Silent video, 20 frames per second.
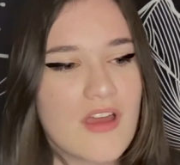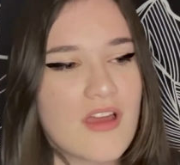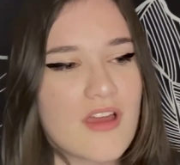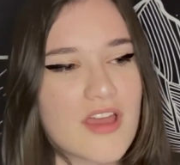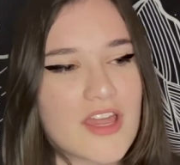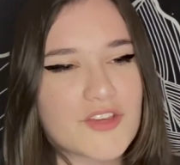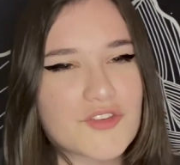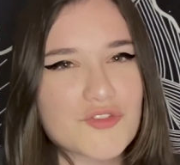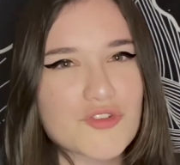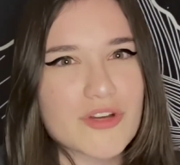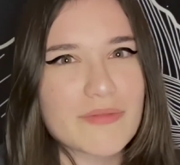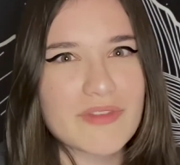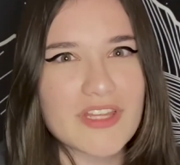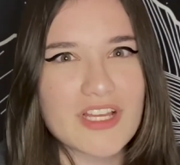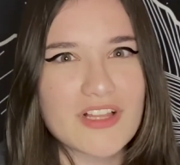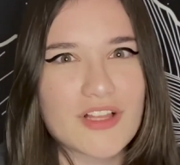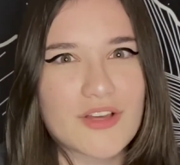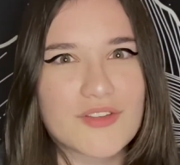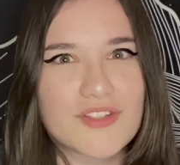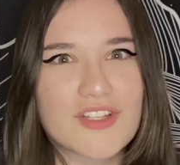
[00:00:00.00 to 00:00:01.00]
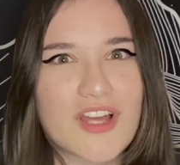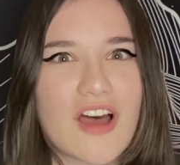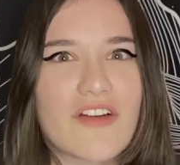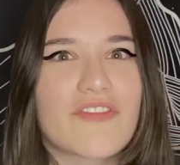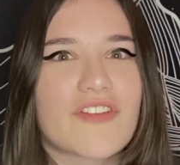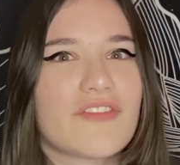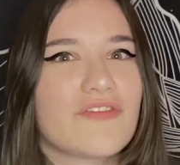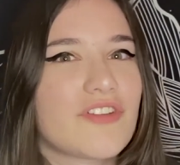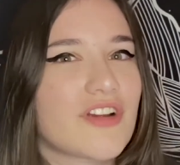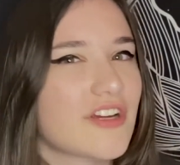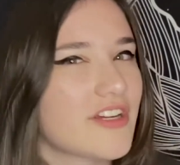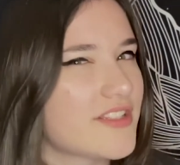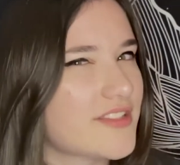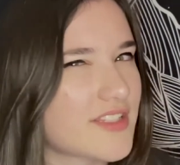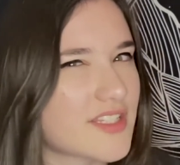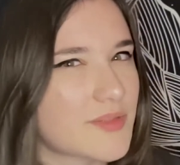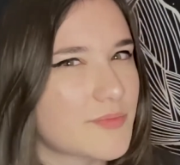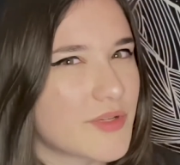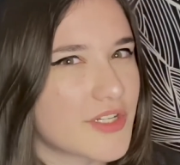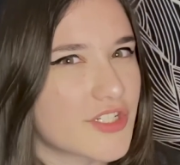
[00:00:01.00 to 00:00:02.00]
extremely closed off and very
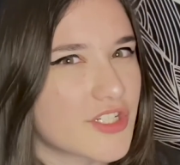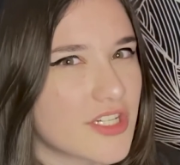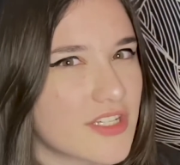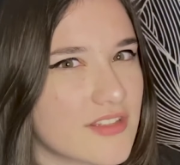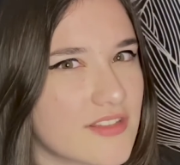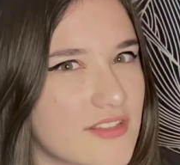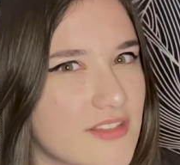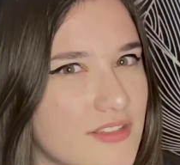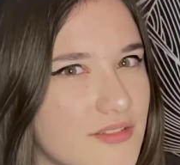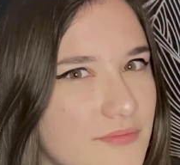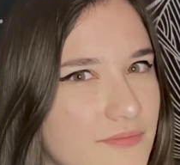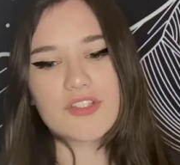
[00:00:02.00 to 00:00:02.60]
suspicious.